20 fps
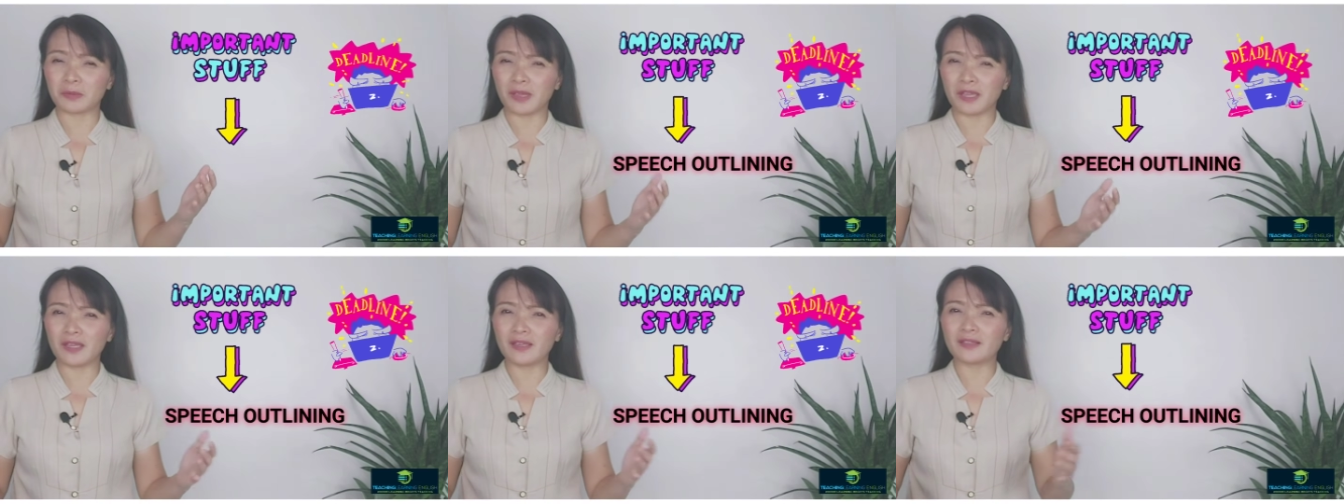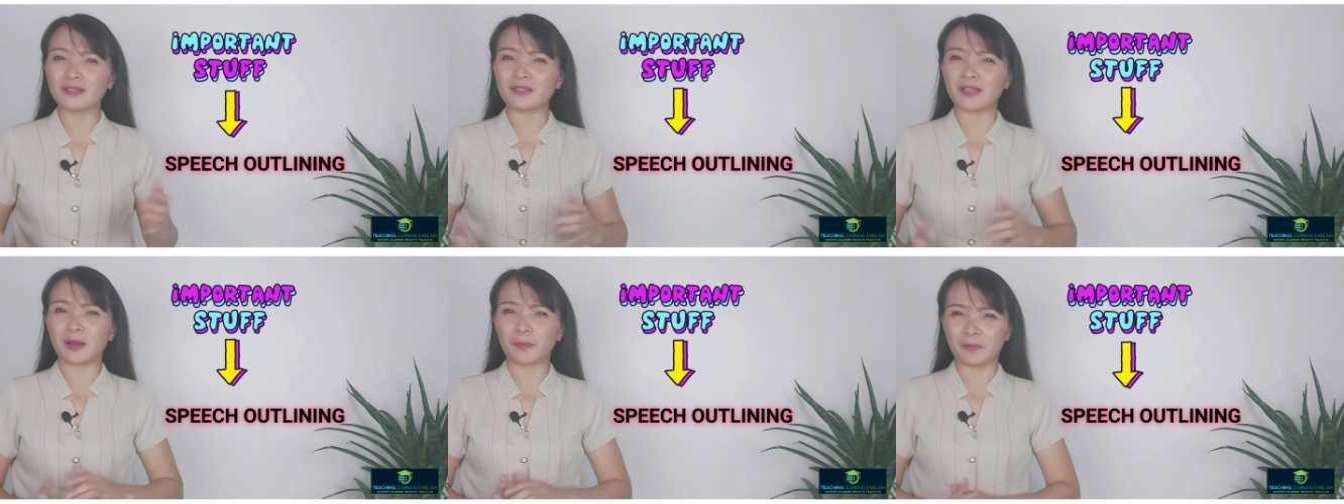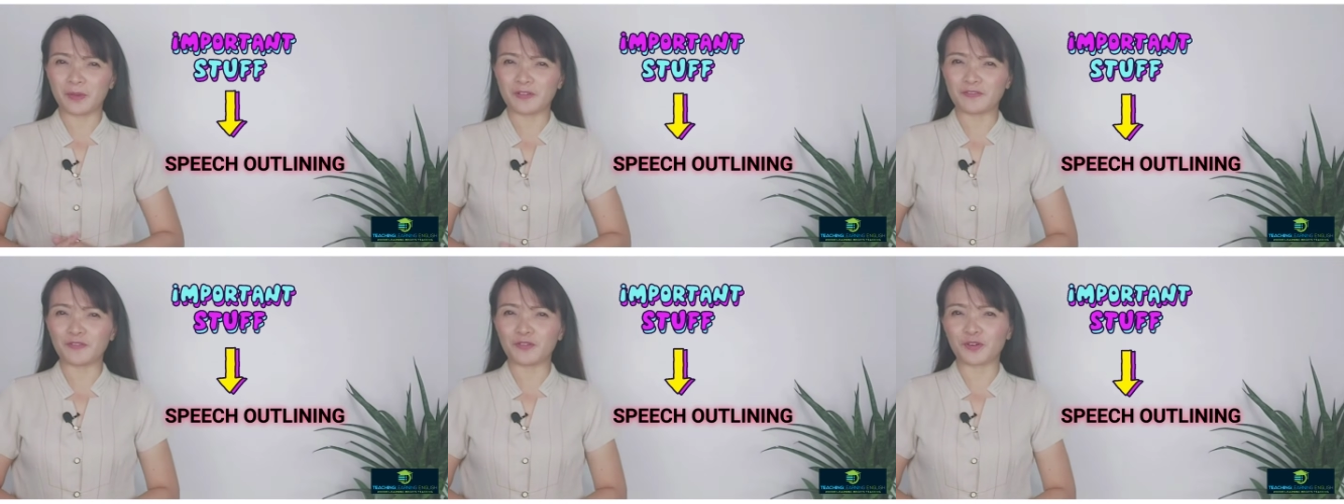main
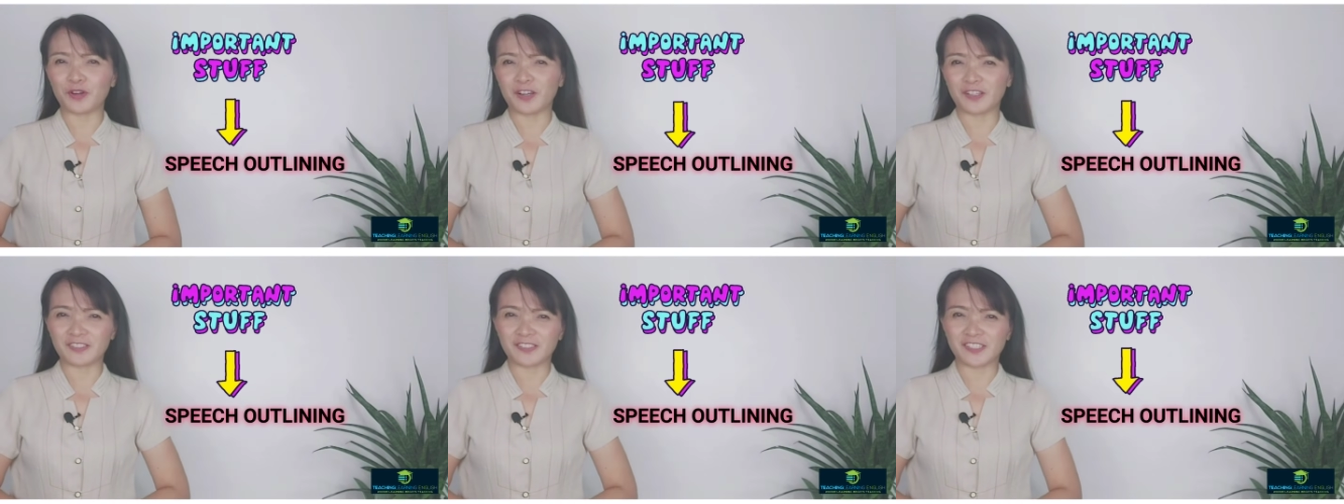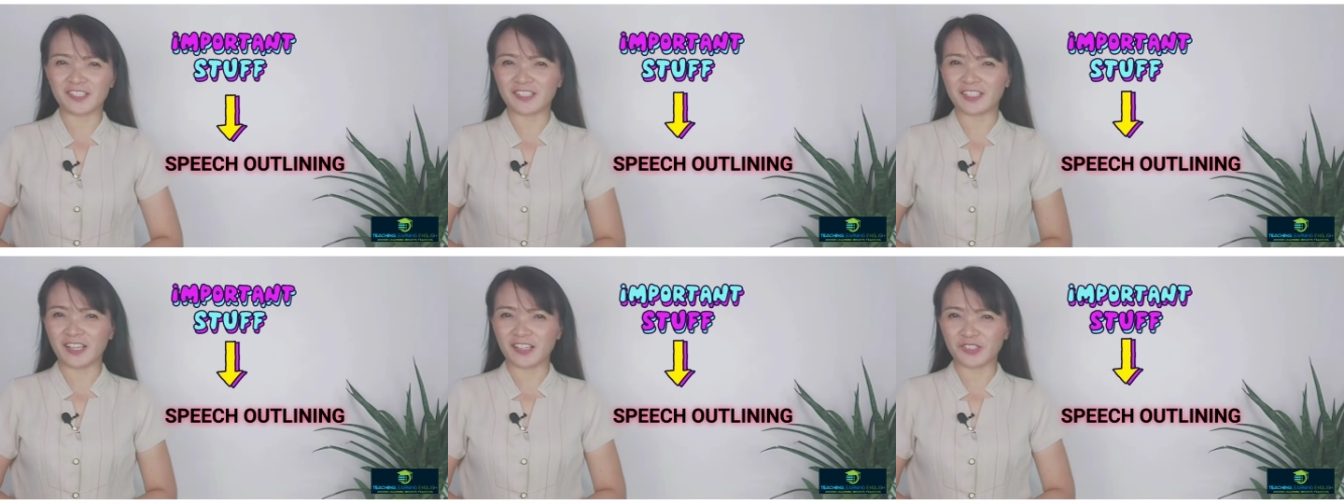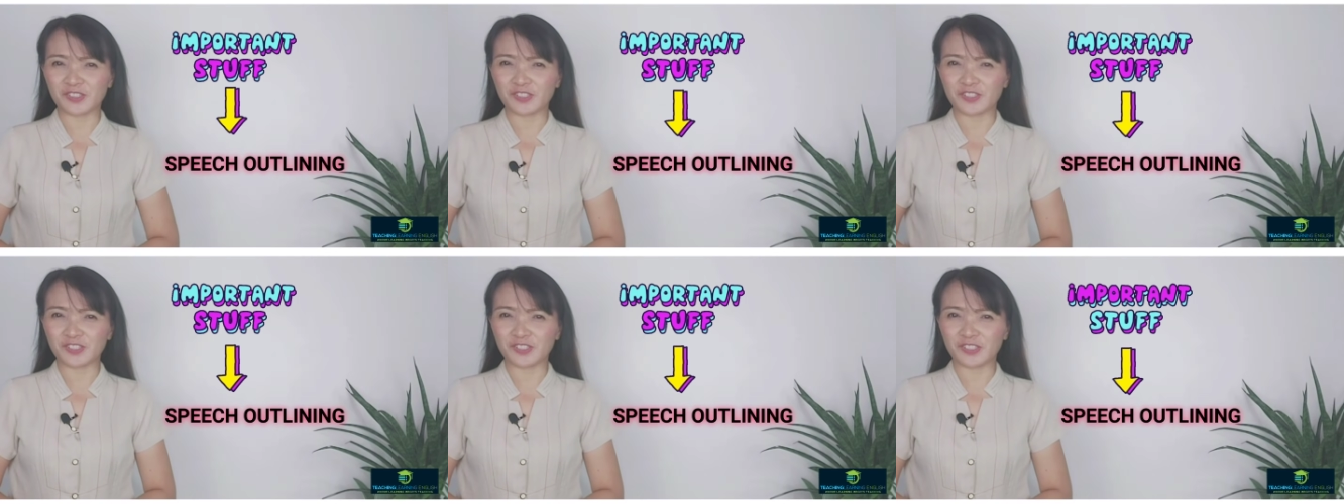topic for our
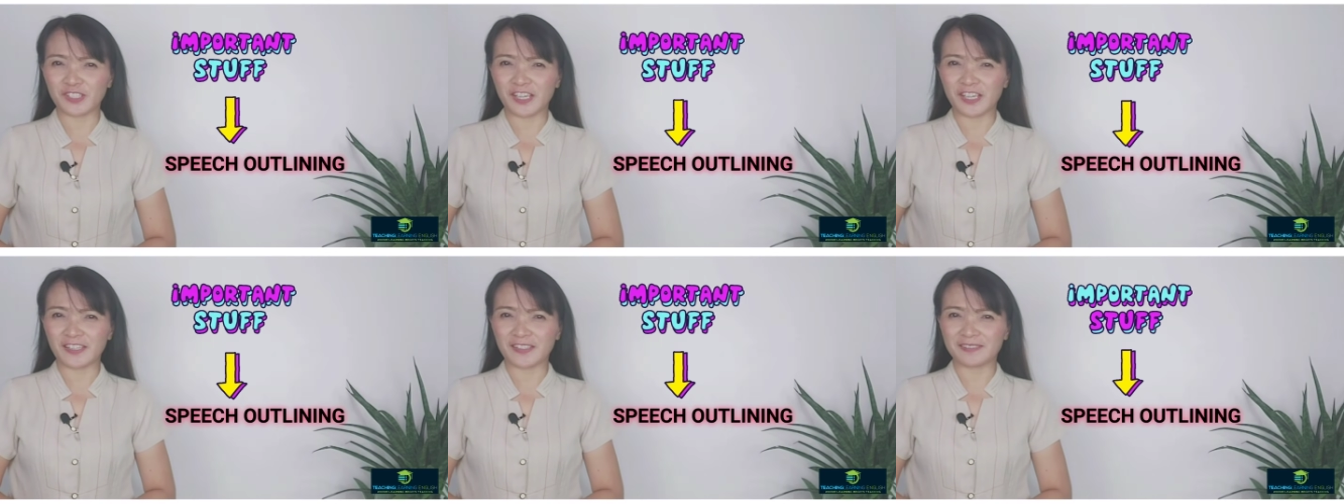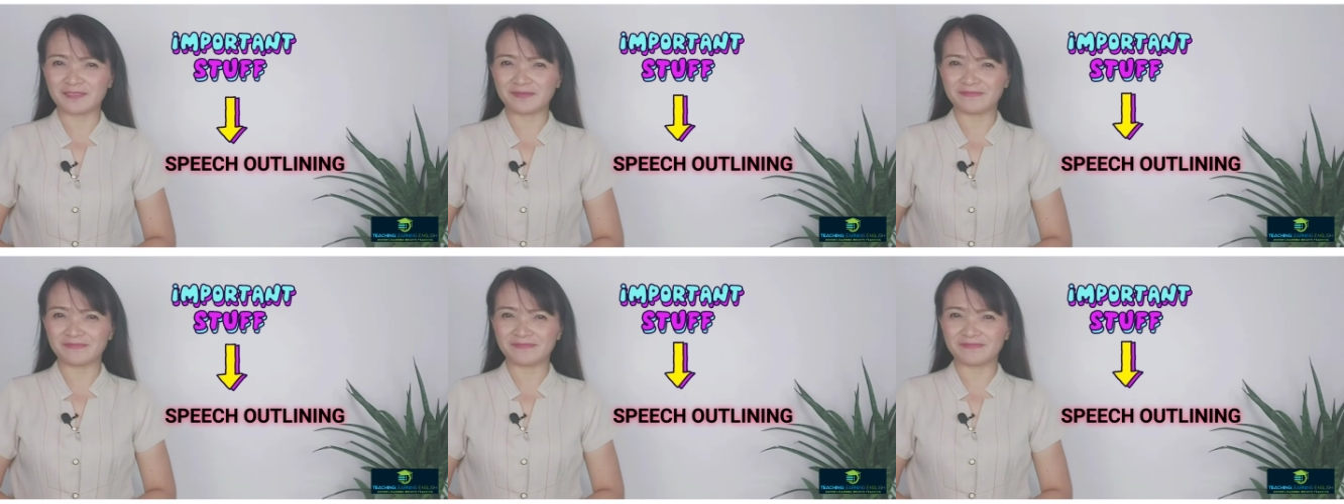discussion today.